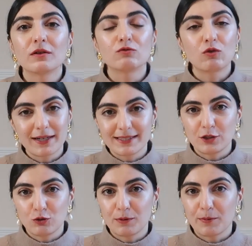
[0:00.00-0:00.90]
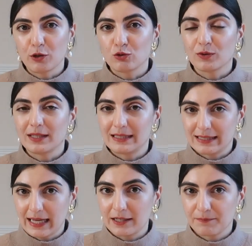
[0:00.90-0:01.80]
of writing your proposal
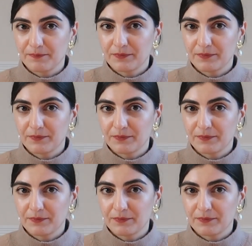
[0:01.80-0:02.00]
instead.